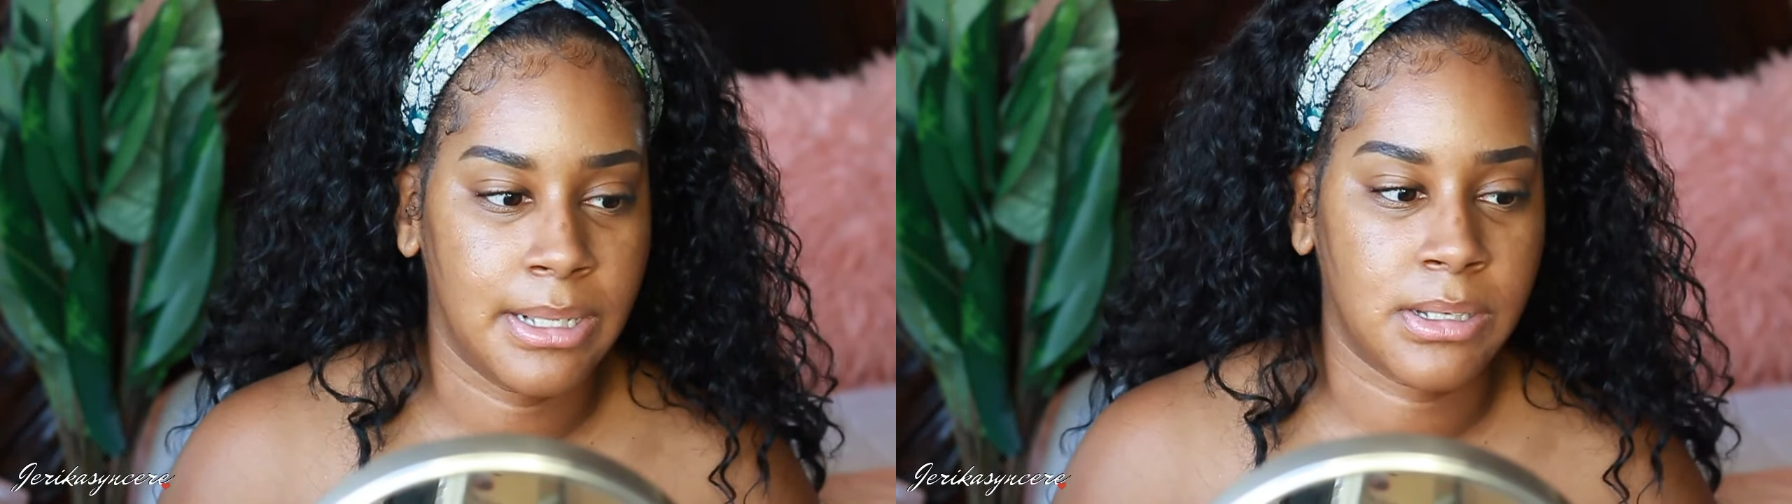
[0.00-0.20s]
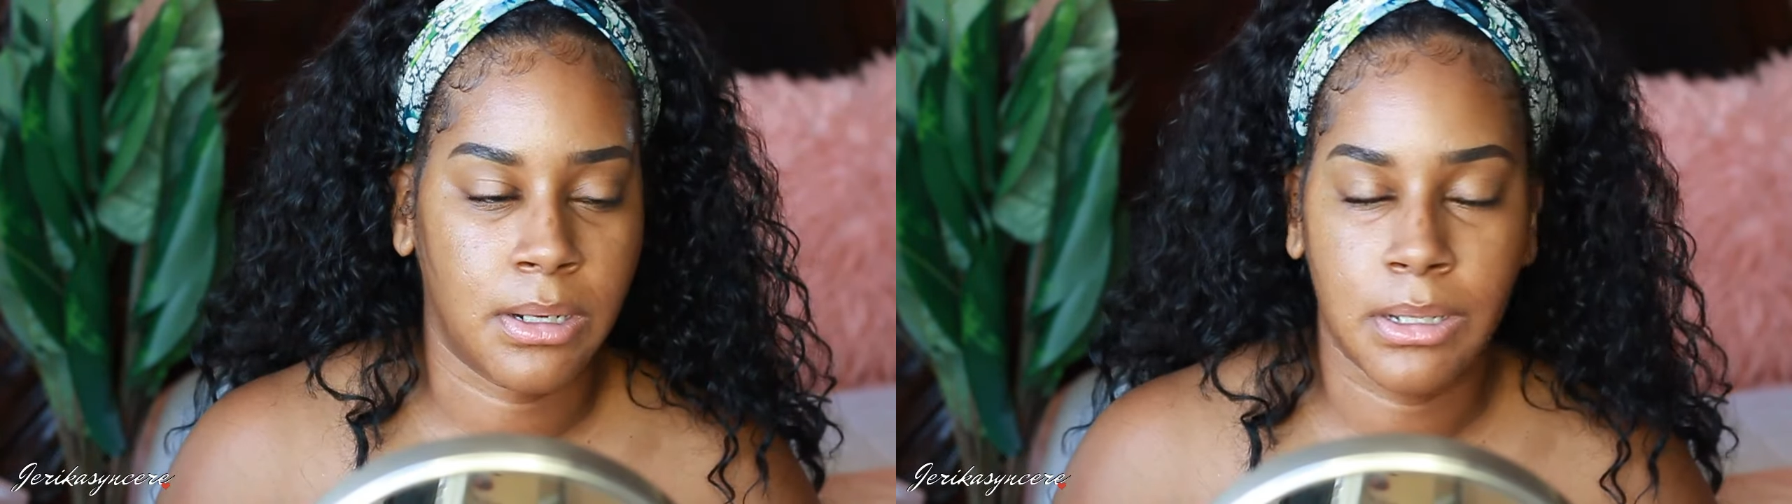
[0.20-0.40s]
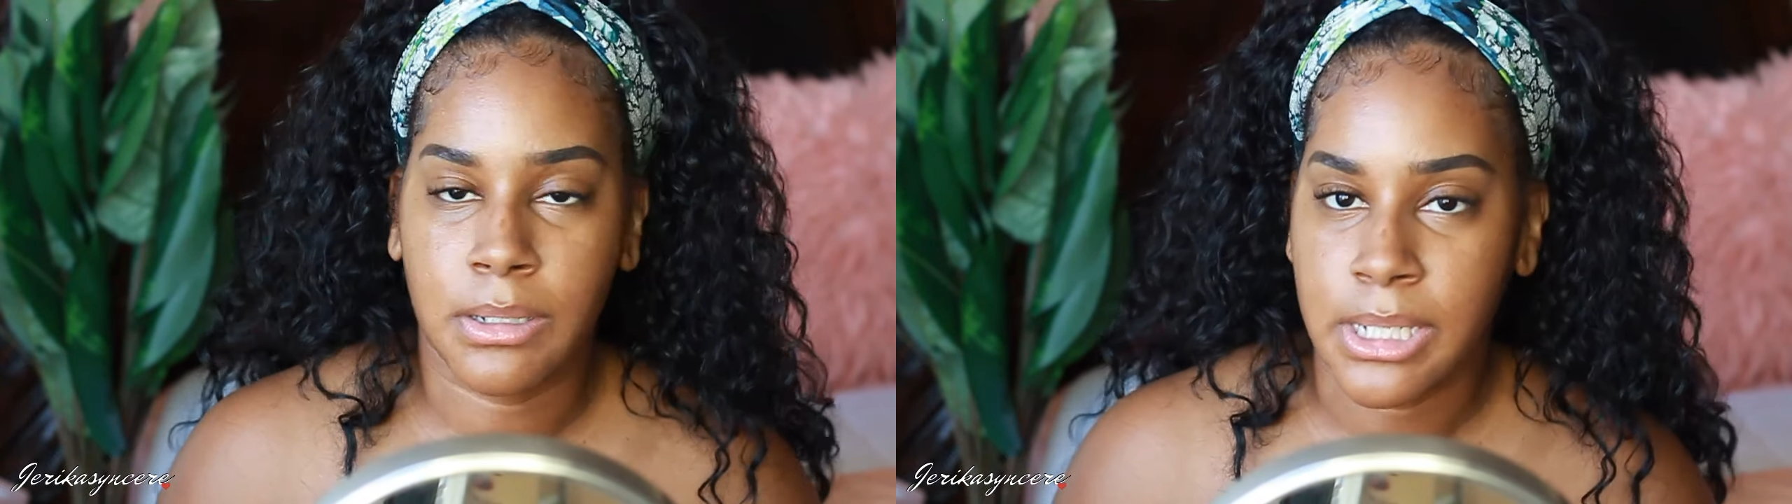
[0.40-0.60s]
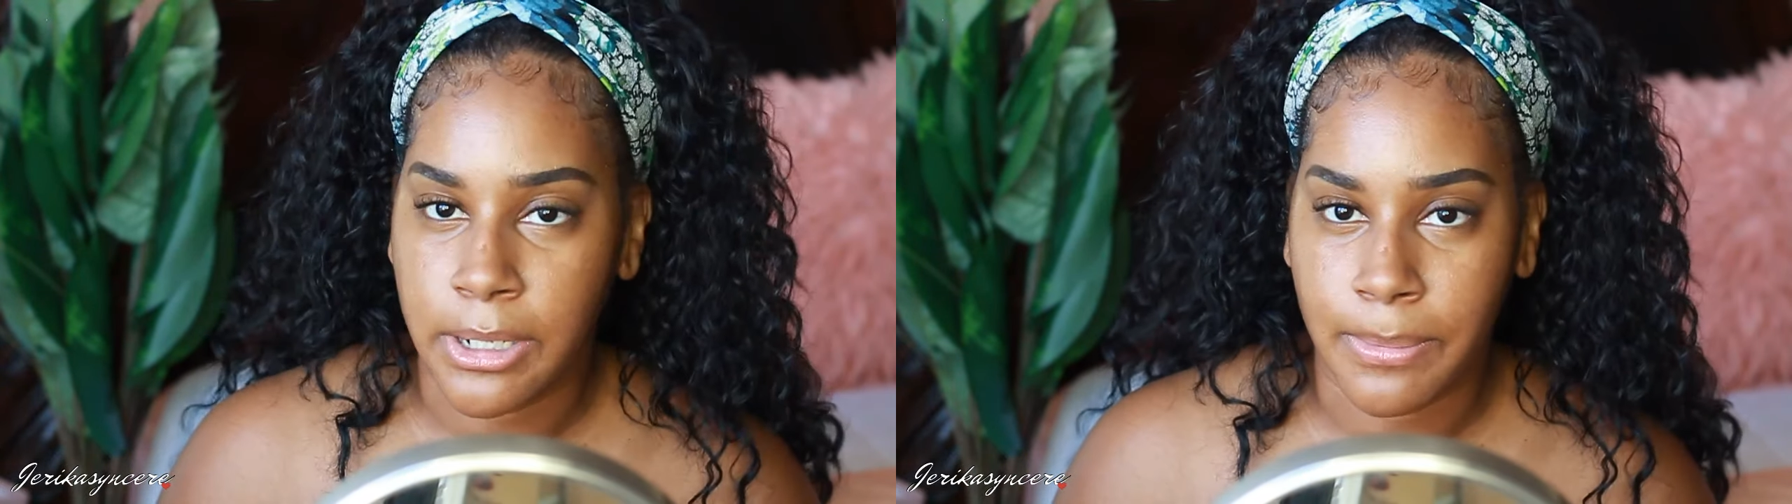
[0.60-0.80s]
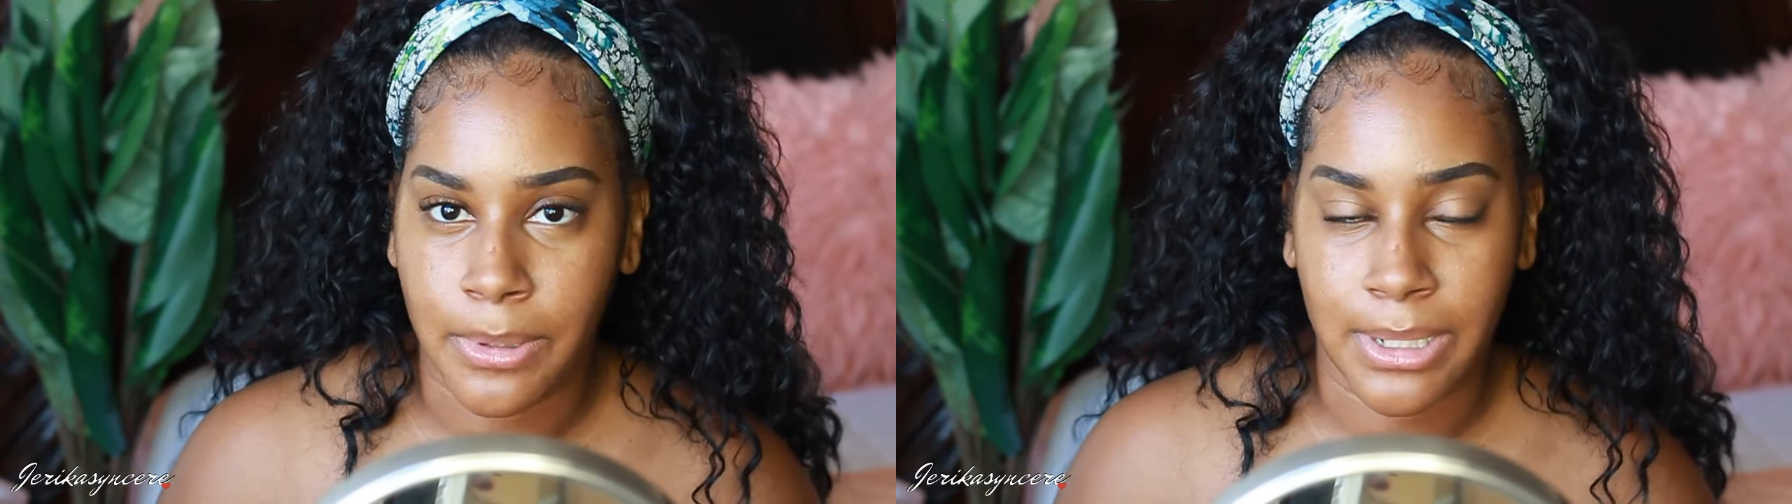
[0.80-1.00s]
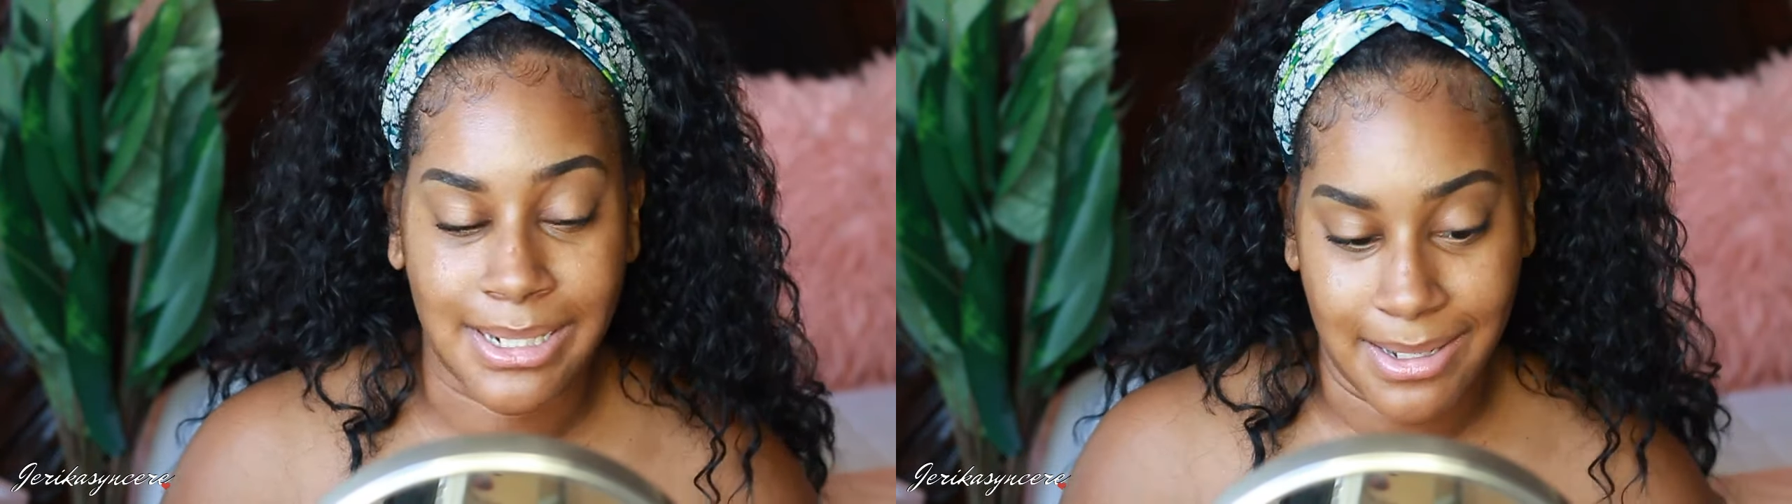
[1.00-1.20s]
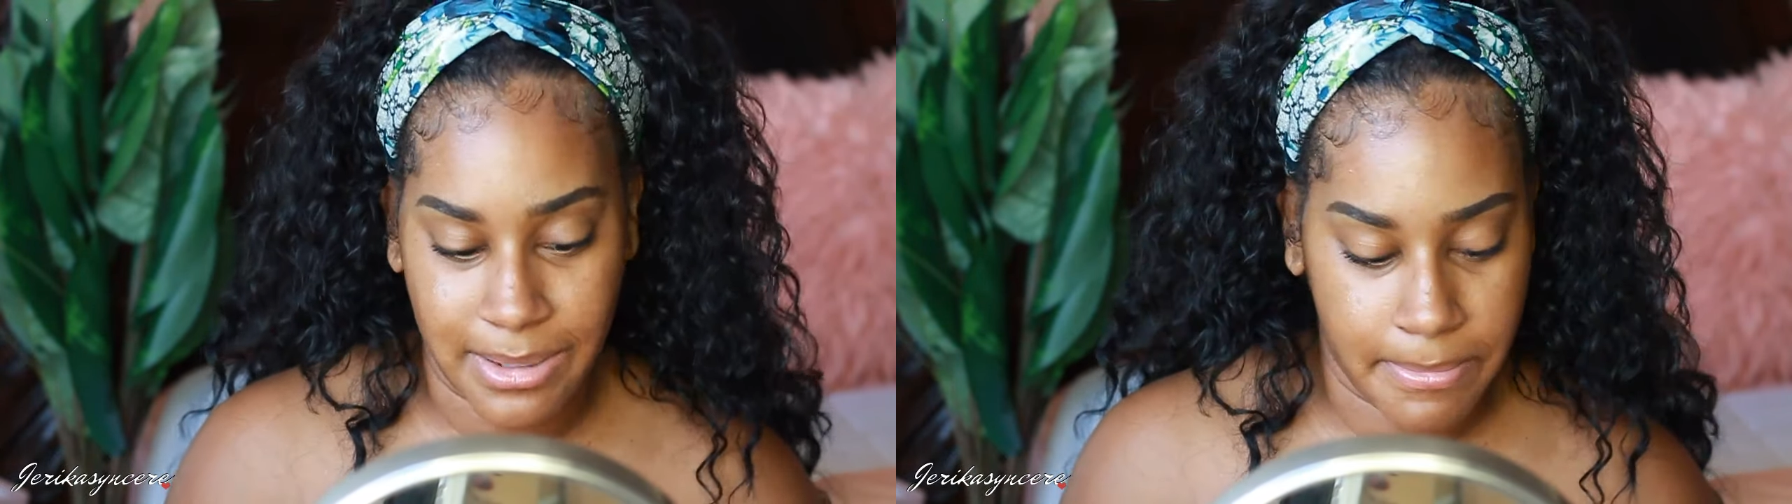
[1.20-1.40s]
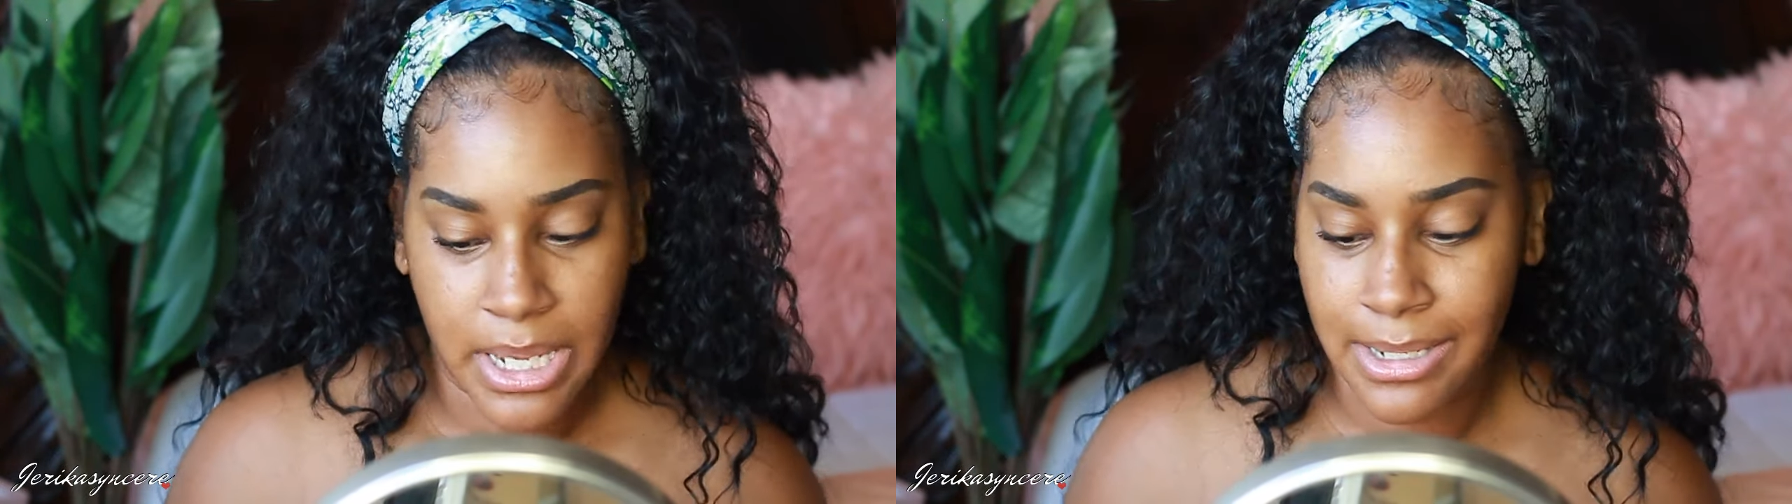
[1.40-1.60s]
It's gonna look terrible.
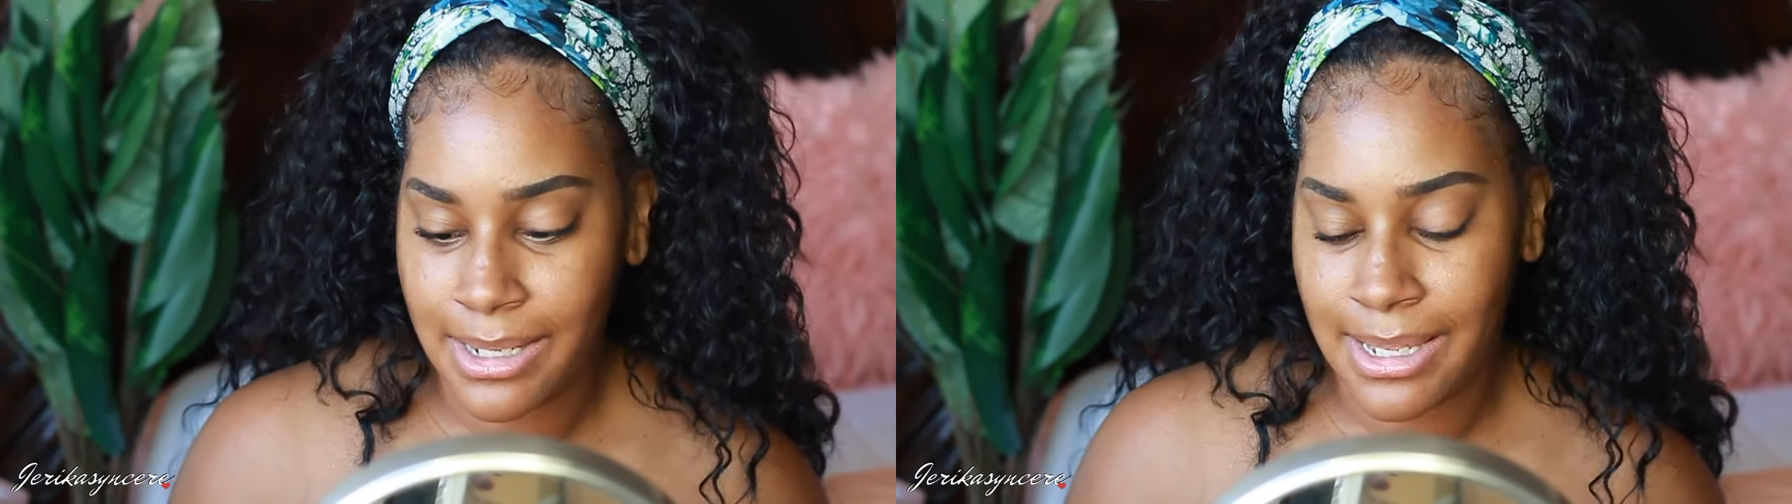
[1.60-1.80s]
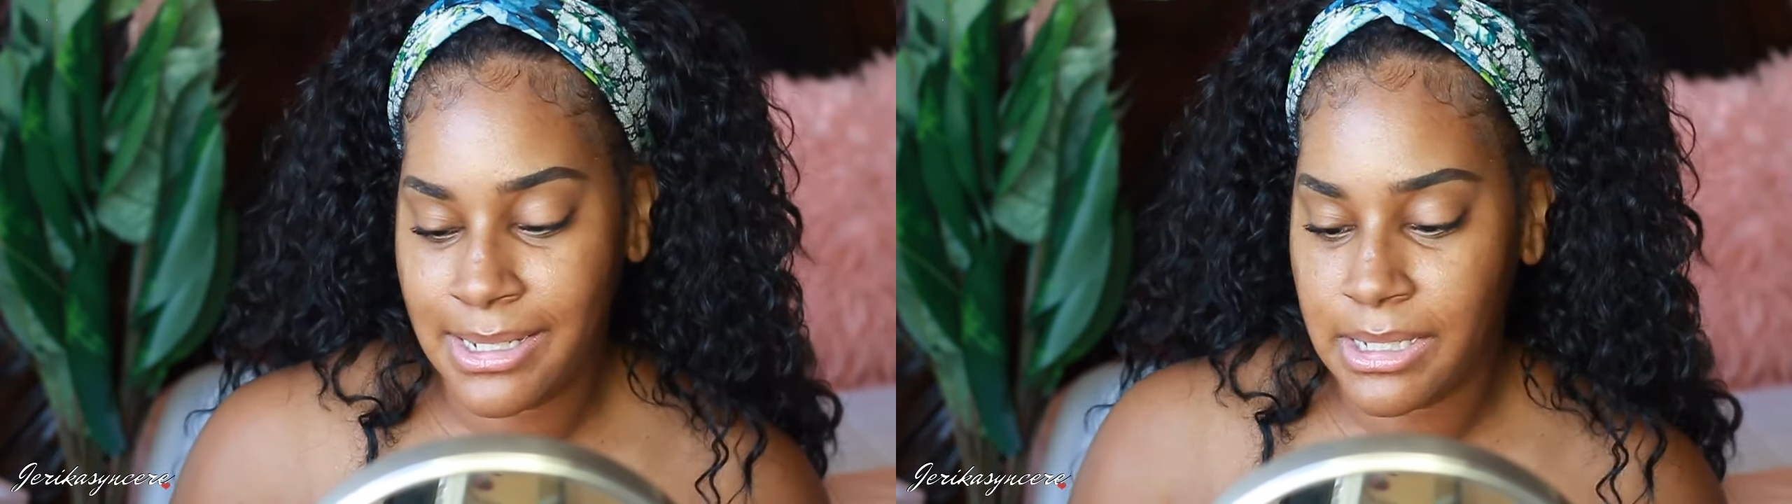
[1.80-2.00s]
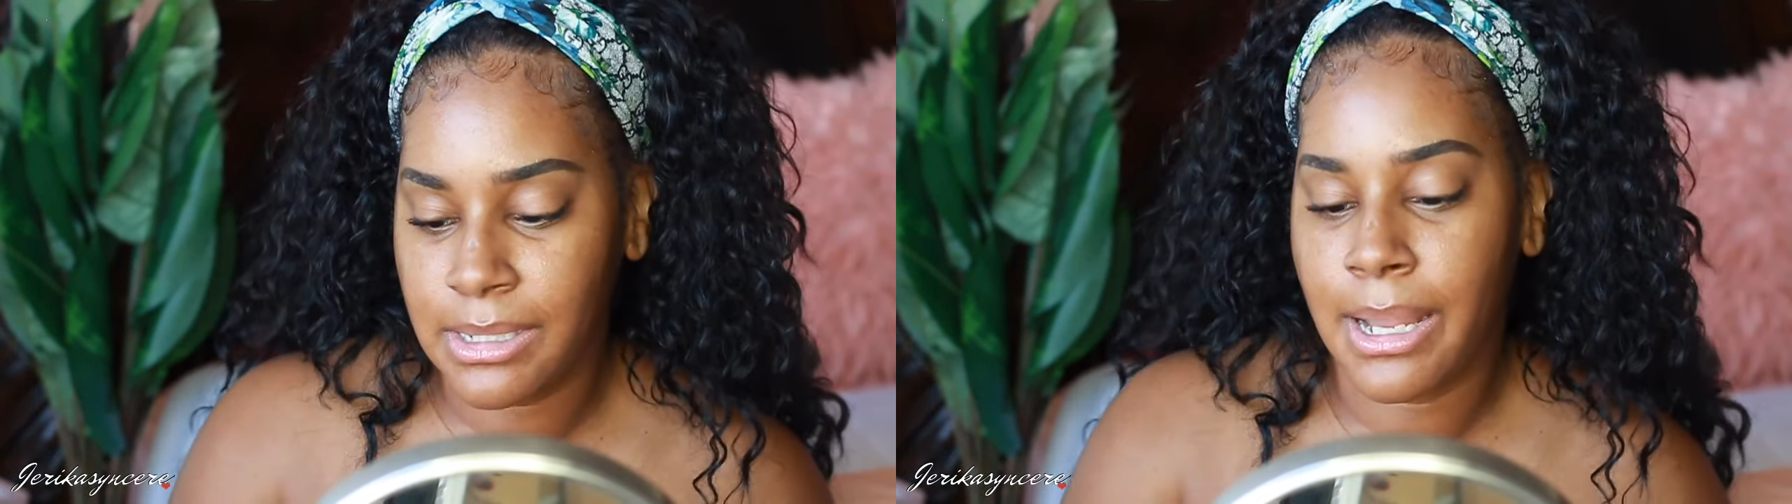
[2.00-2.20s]
It's just